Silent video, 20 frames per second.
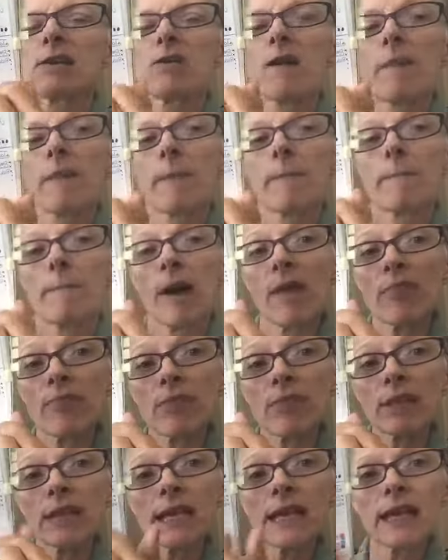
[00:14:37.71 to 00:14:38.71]
on the
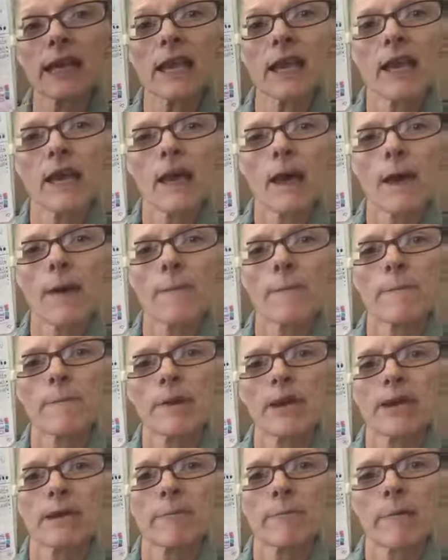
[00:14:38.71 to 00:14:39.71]
monthly,
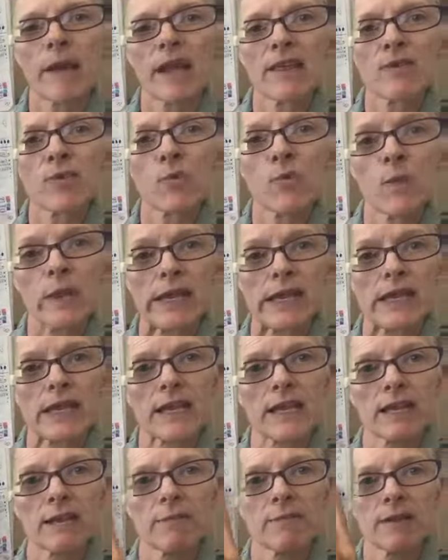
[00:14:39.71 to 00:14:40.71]
but by the
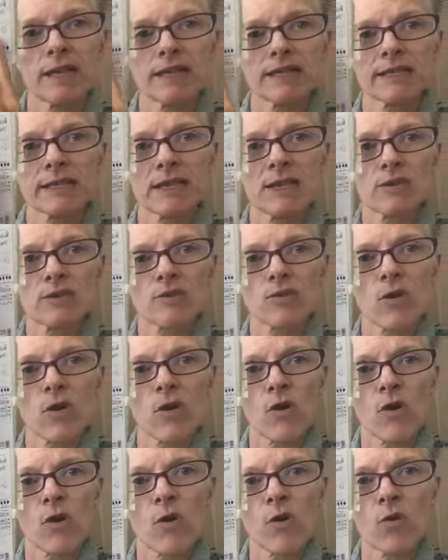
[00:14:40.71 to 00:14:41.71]
week, because here's
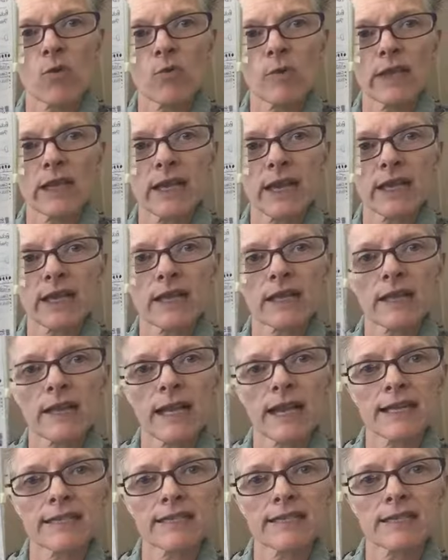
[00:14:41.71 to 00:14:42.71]
a whole week at a
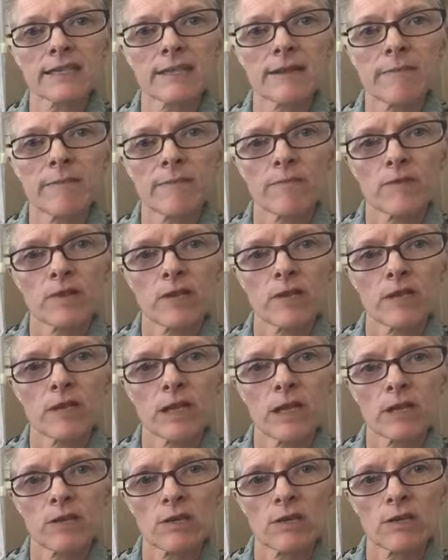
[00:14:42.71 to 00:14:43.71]
glance,
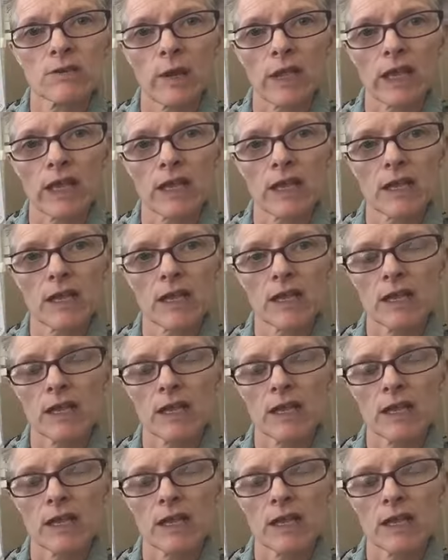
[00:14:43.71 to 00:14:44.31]
here's a week.